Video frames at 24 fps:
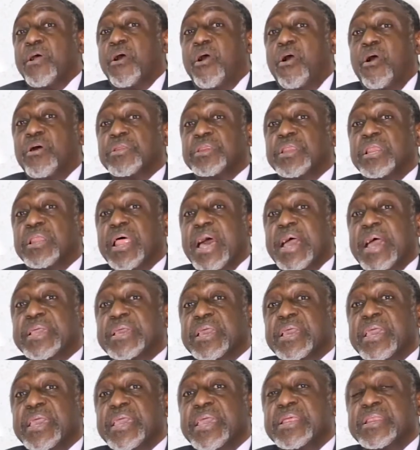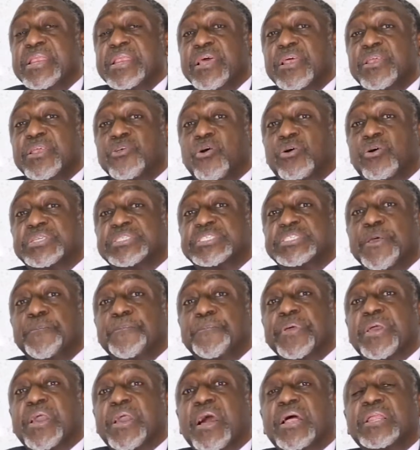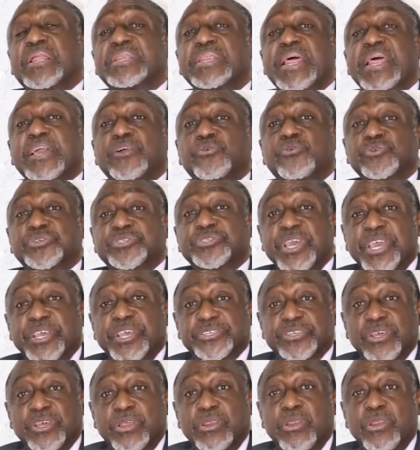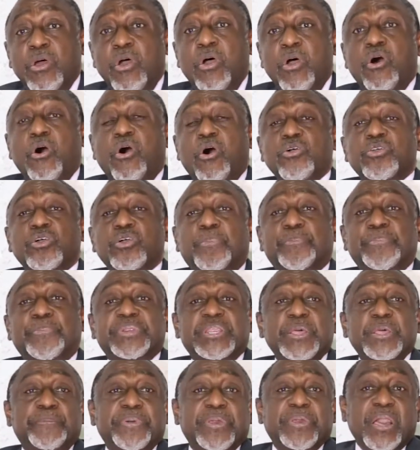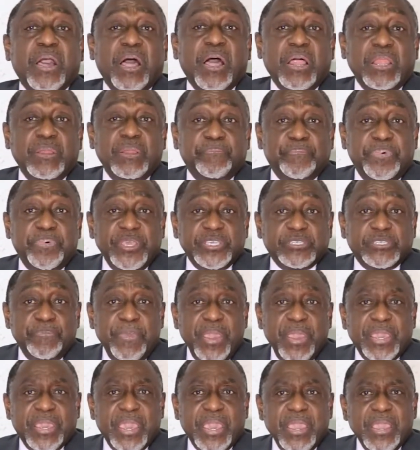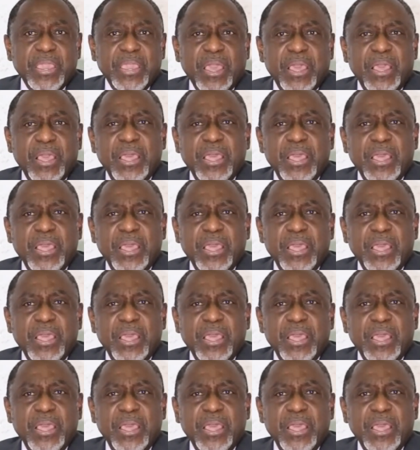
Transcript: Unlike in your typical negotiation or your typical peacemaking,